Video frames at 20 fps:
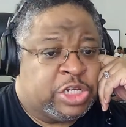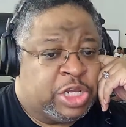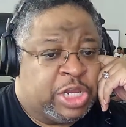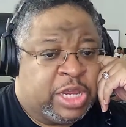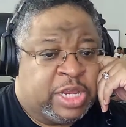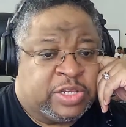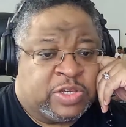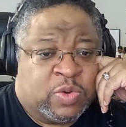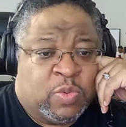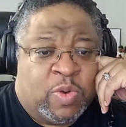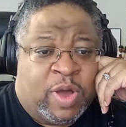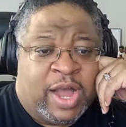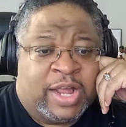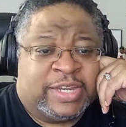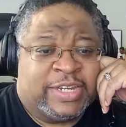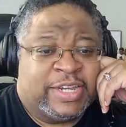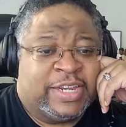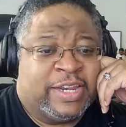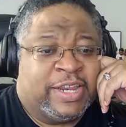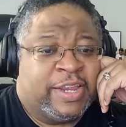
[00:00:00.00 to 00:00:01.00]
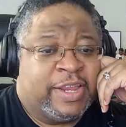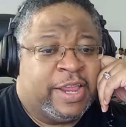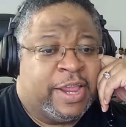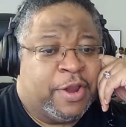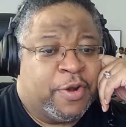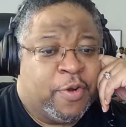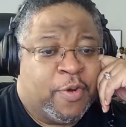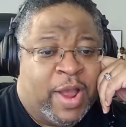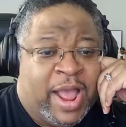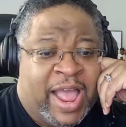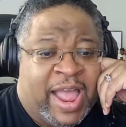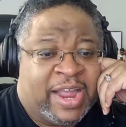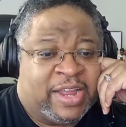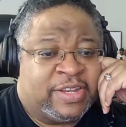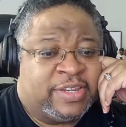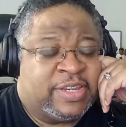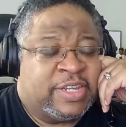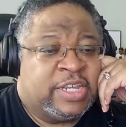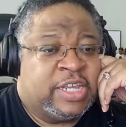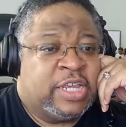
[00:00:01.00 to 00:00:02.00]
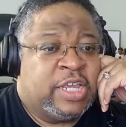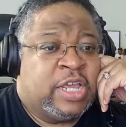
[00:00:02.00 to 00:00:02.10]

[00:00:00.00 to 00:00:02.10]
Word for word: your kids to watch it, interact.